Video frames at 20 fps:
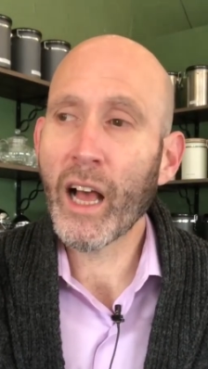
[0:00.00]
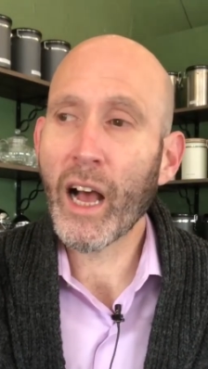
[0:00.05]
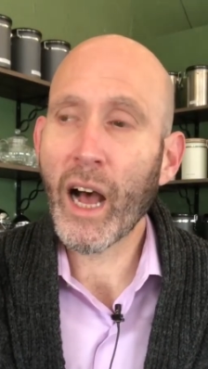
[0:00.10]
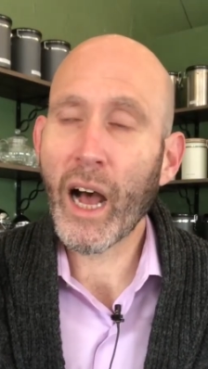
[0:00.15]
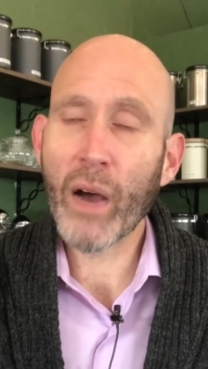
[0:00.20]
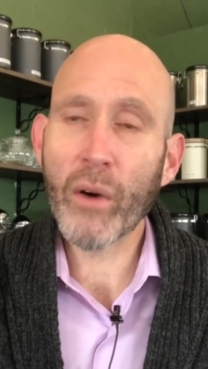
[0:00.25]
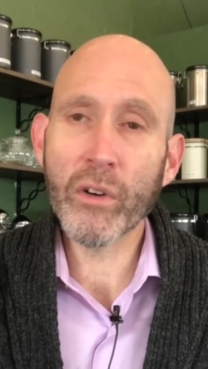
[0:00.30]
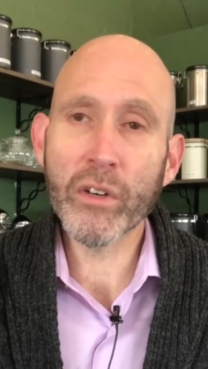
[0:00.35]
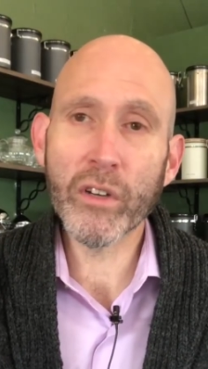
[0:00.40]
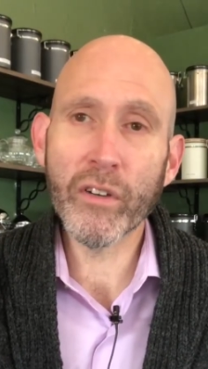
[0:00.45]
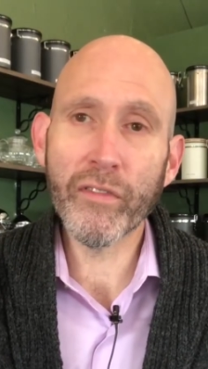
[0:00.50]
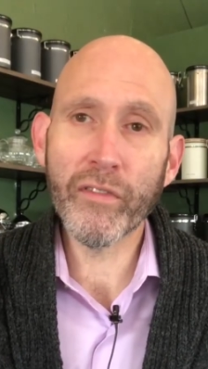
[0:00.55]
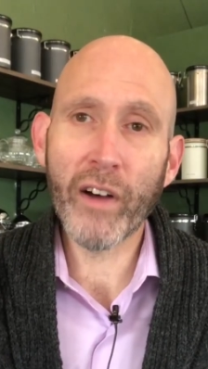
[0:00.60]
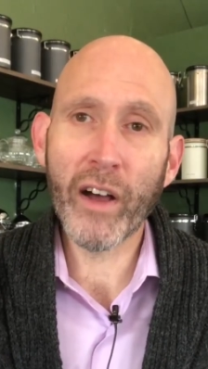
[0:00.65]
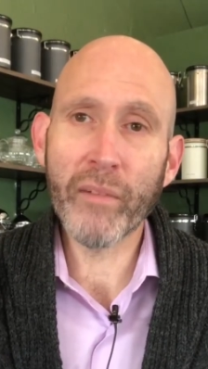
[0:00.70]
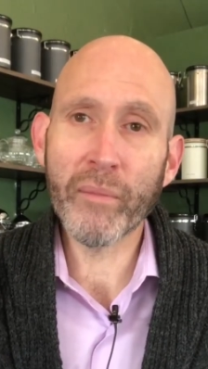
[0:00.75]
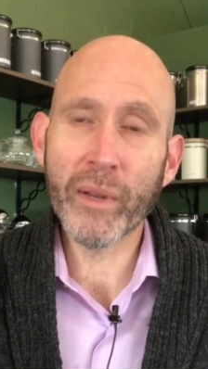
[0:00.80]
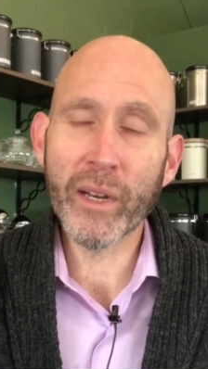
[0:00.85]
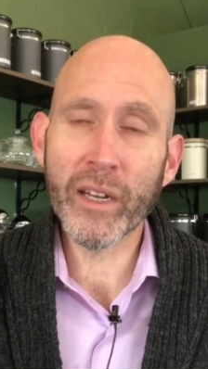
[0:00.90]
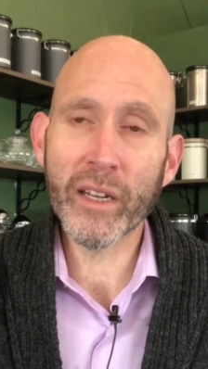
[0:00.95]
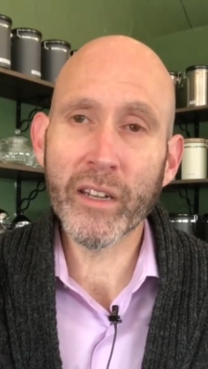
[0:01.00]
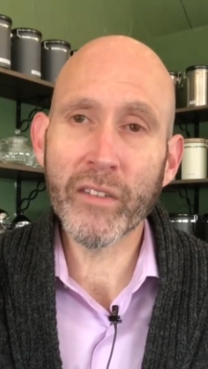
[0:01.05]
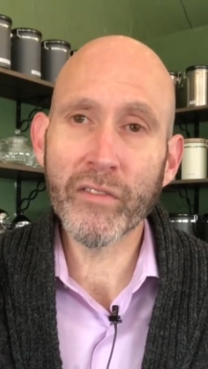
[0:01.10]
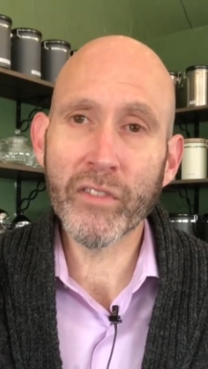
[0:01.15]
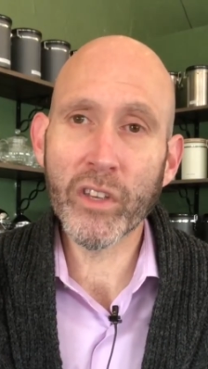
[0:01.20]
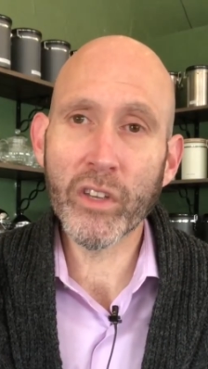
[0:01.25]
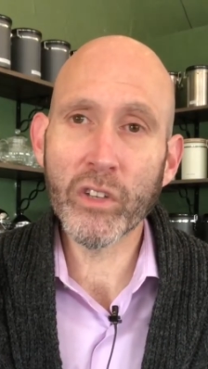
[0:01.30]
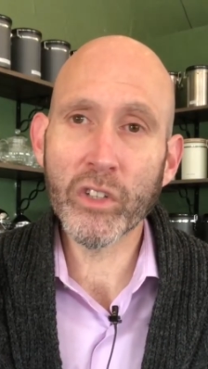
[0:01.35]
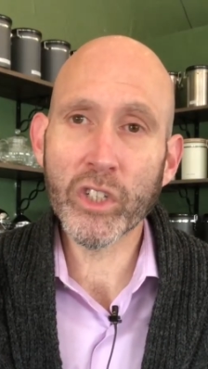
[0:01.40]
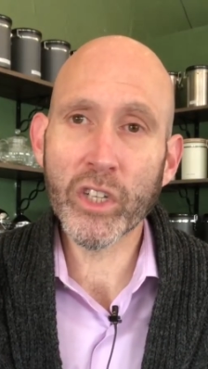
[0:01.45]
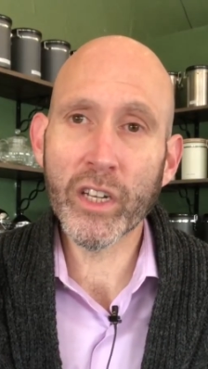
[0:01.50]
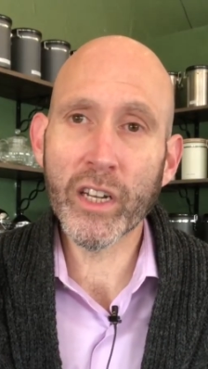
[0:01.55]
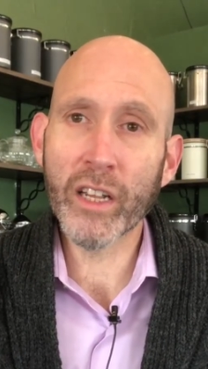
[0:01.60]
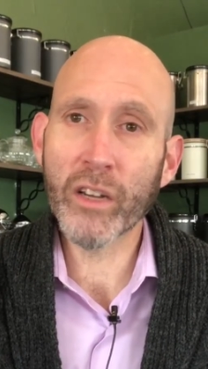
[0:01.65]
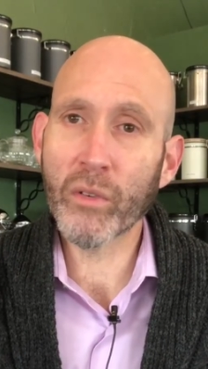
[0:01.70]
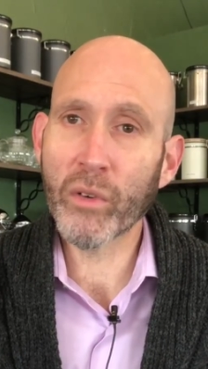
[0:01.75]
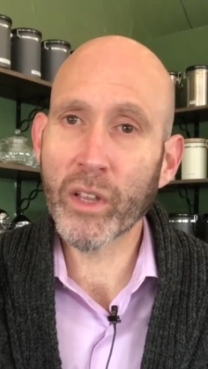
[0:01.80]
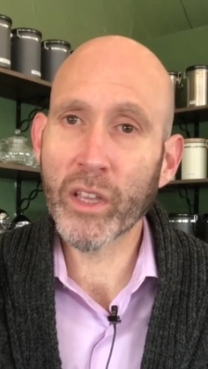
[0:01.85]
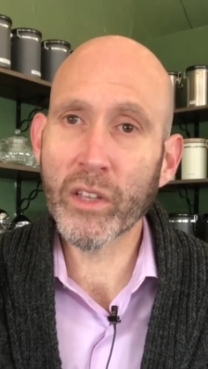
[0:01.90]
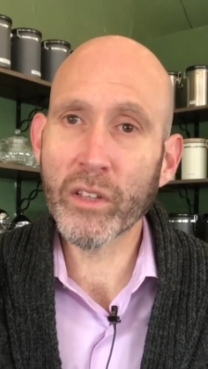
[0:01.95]
I would do a 5-minute infusion and
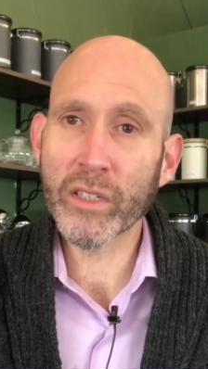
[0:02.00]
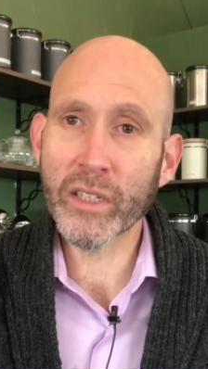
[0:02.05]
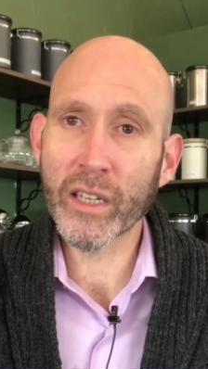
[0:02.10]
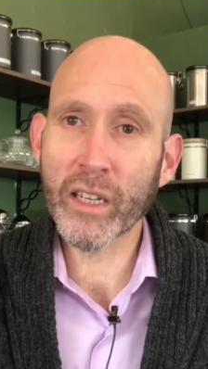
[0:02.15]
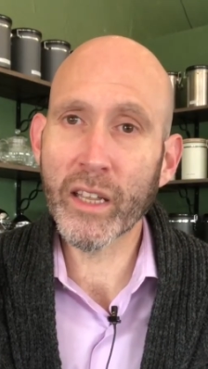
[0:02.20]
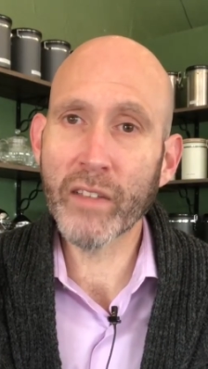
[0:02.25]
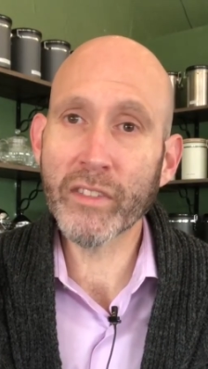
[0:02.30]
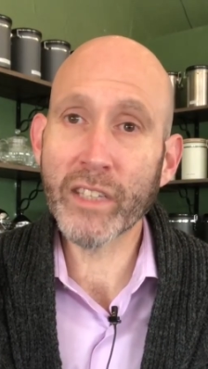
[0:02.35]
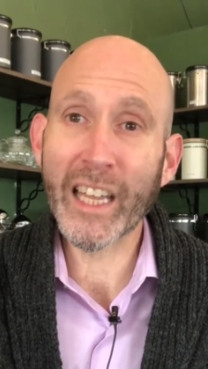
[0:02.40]
reuse the leaves at